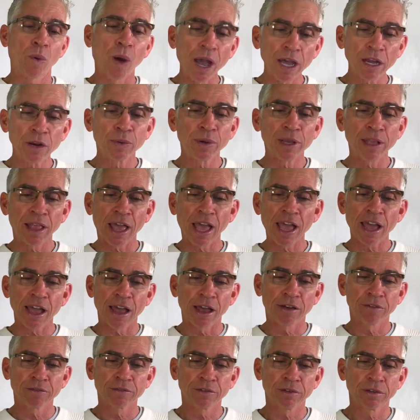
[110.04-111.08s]
Why do we
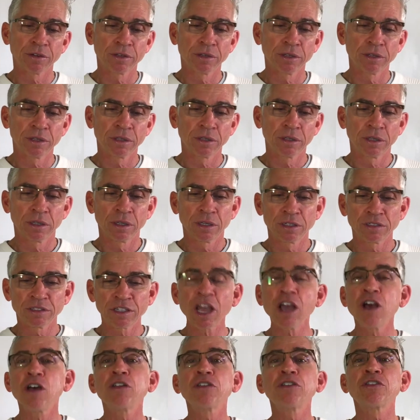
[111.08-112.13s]
laugh? It's
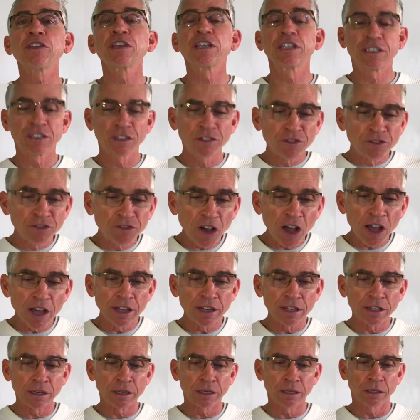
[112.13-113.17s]
healthy, it's
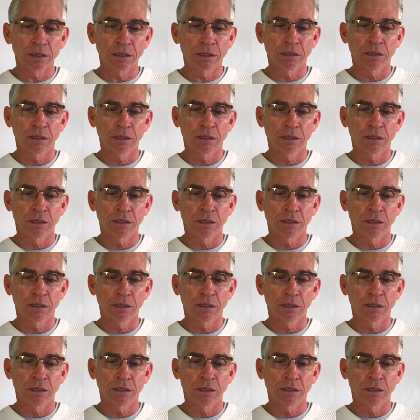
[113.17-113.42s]
fun.